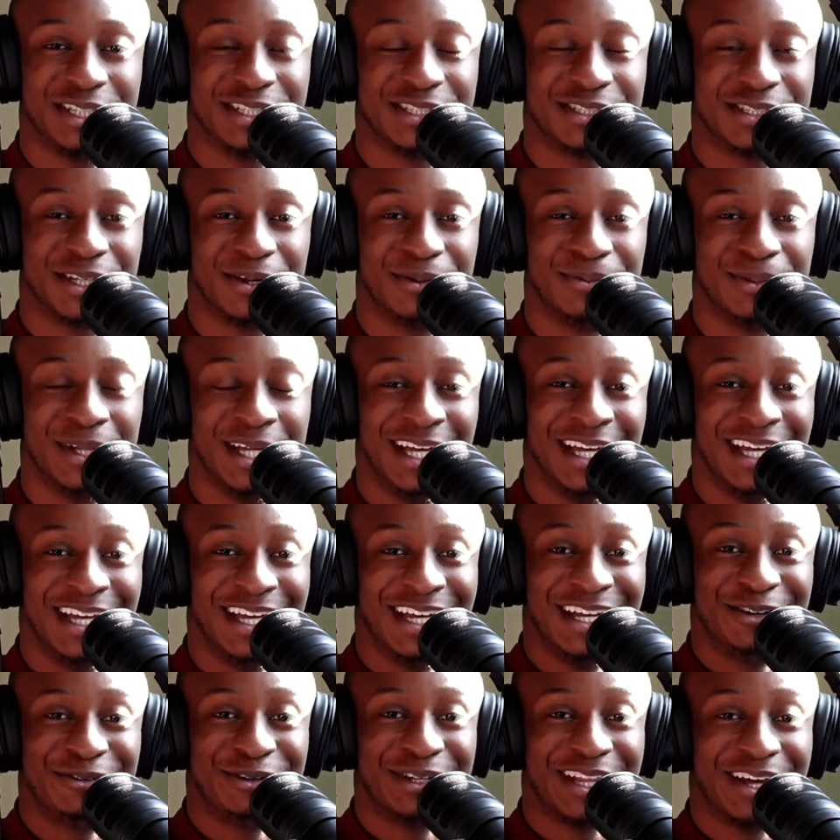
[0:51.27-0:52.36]
So
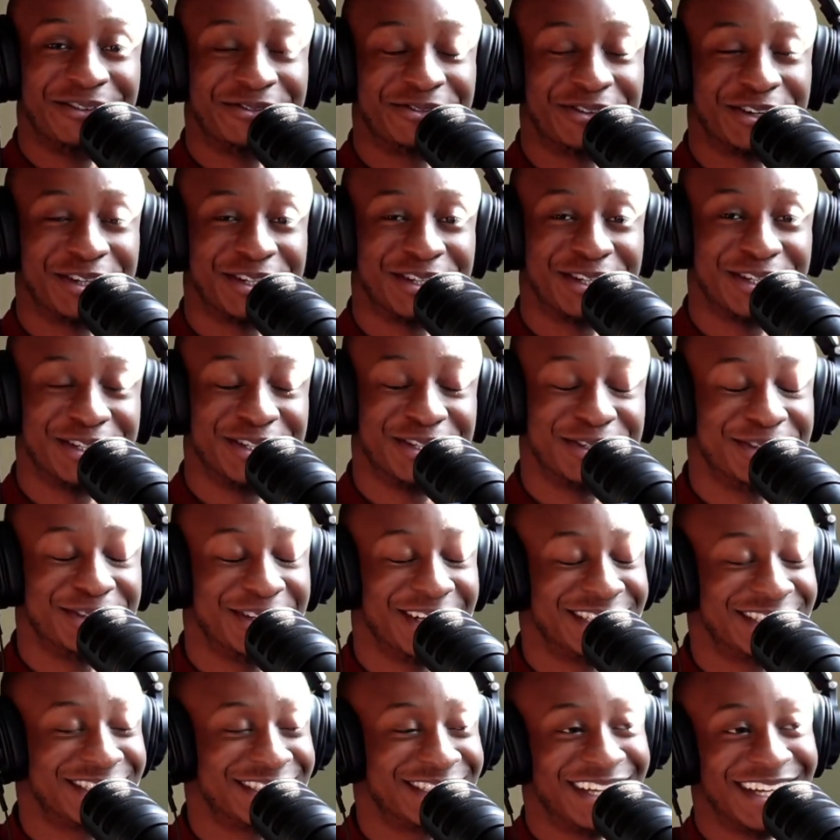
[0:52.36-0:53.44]
without further ado,
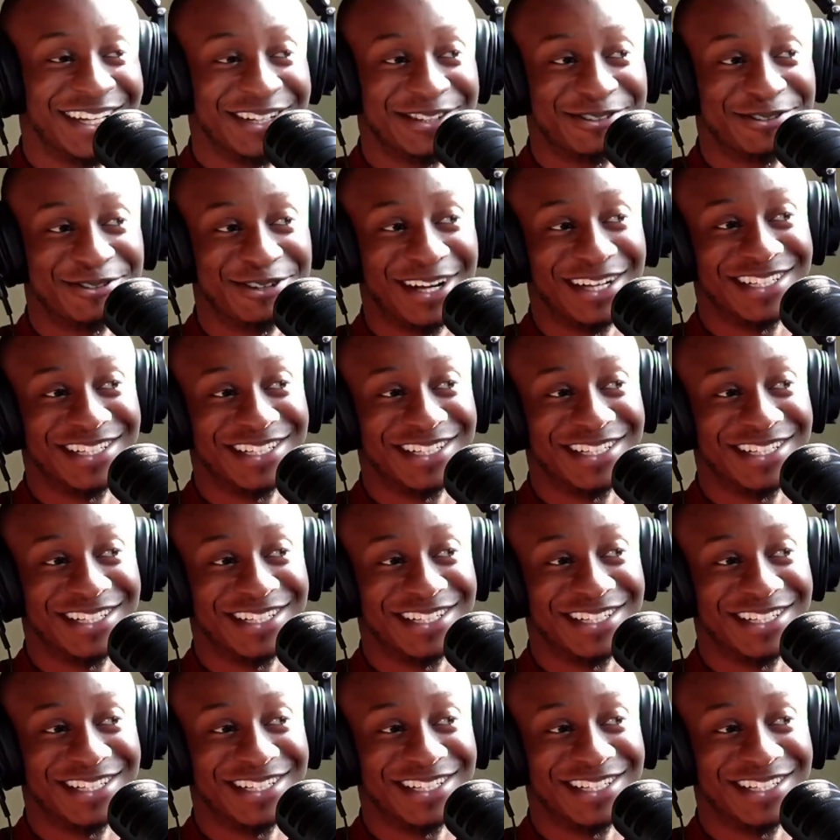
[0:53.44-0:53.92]
let's get right